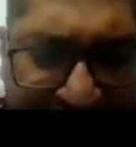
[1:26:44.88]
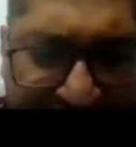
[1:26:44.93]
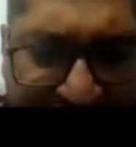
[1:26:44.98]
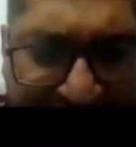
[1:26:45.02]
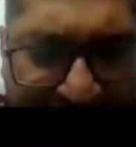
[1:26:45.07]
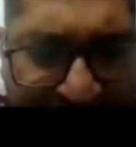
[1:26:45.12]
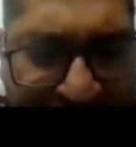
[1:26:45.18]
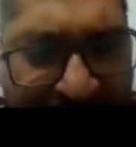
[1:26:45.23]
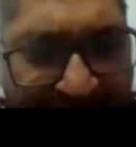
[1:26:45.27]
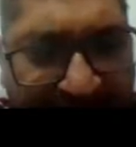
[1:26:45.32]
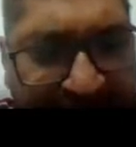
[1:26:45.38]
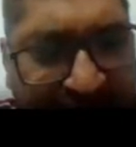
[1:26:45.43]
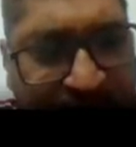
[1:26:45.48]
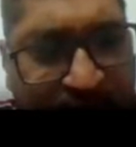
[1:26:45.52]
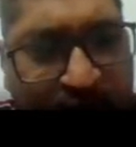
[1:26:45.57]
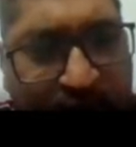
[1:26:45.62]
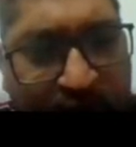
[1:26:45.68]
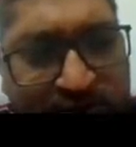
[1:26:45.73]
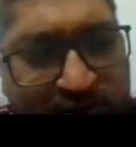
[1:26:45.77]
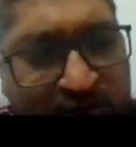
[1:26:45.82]
that private
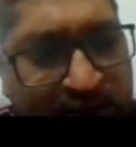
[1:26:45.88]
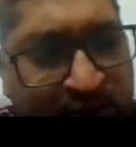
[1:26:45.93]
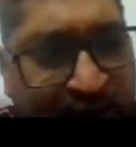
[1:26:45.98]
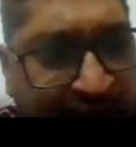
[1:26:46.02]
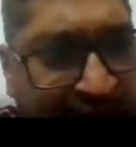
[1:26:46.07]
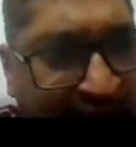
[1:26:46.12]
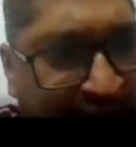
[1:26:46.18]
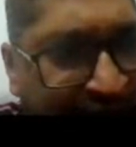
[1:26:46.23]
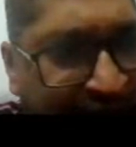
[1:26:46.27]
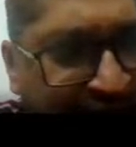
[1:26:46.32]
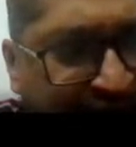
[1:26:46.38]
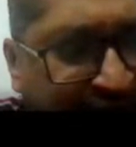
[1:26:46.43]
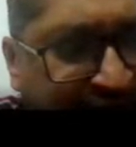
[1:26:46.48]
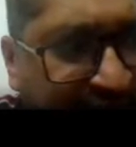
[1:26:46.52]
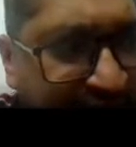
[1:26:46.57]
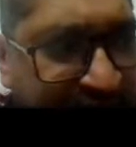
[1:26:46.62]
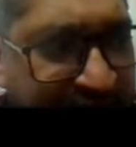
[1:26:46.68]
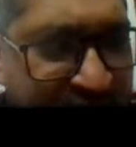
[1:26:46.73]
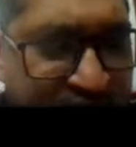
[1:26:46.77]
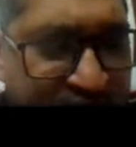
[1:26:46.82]
blockchain, I will give
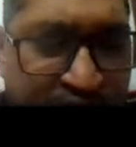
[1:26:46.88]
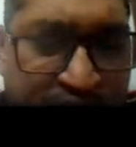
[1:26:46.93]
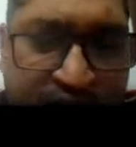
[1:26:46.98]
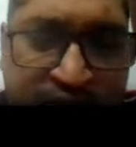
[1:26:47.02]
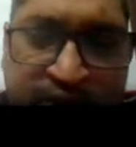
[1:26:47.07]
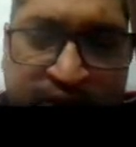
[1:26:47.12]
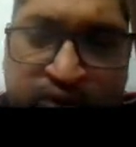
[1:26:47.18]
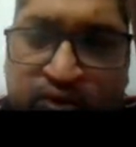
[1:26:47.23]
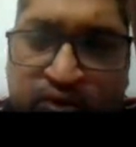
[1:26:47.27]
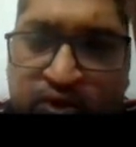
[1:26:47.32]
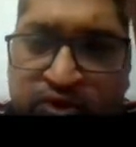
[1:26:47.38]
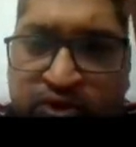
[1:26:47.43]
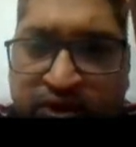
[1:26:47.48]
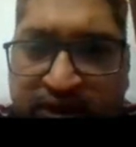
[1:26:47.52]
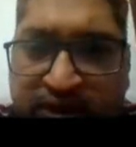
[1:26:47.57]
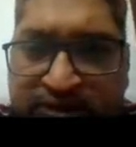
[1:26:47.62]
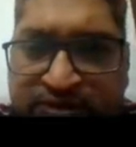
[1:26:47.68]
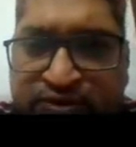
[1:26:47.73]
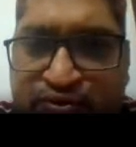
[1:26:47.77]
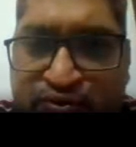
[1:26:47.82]
access only to
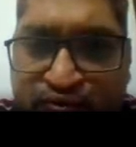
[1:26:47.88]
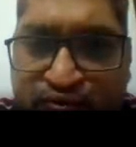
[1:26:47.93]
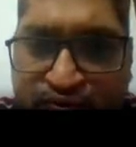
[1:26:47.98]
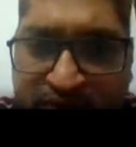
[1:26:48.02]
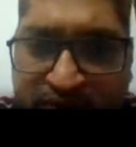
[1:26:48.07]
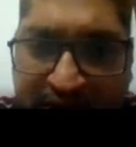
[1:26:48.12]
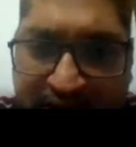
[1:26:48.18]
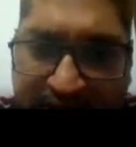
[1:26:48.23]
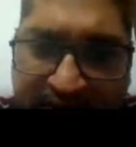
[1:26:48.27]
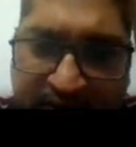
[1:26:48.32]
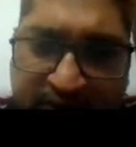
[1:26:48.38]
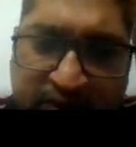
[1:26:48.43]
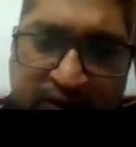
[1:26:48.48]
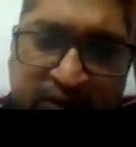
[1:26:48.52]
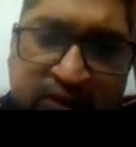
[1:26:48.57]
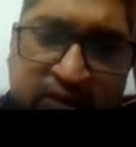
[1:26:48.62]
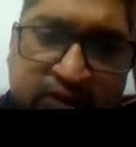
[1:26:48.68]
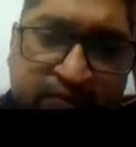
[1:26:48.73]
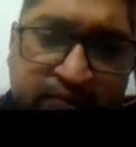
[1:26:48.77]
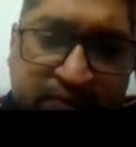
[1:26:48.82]
authorized user.
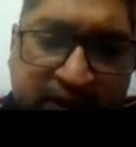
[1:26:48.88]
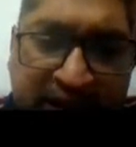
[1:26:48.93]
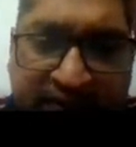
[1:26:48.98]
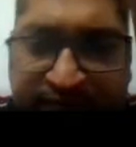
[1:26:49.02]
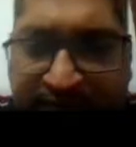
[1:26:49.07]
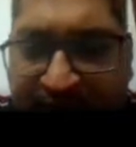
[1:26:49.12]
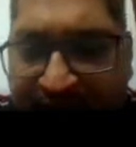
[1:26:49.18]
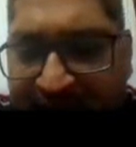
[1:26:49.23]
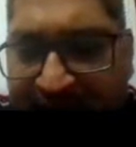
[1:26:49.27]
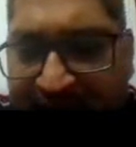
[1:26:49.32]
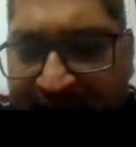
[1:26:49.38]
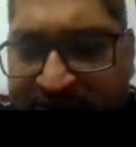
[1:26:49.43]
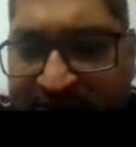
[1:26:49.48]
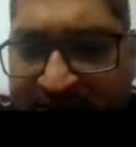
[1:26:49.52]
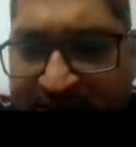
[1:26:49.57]
Like financial